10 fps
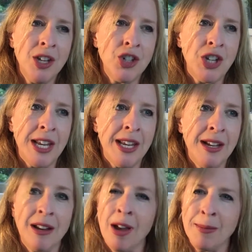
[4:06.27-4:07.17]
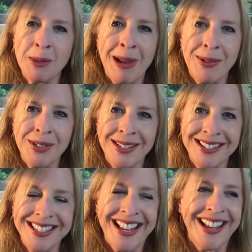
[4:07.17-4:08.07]
she climbs
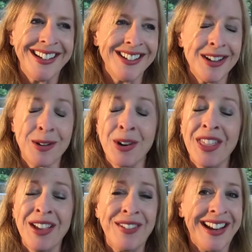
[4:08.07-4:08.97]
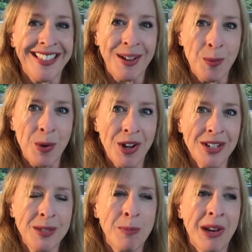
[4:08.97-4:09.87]
mountains, and I couldn't think of anything
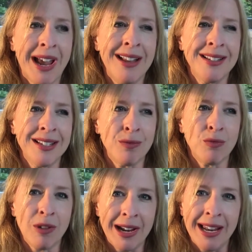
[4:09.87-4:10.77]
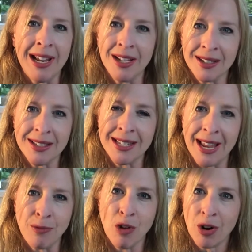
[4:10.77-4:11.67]
worse, but I had to really
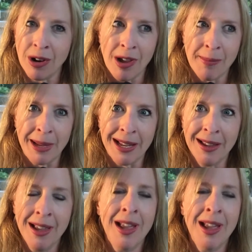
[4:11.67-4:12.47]
understand rock climbing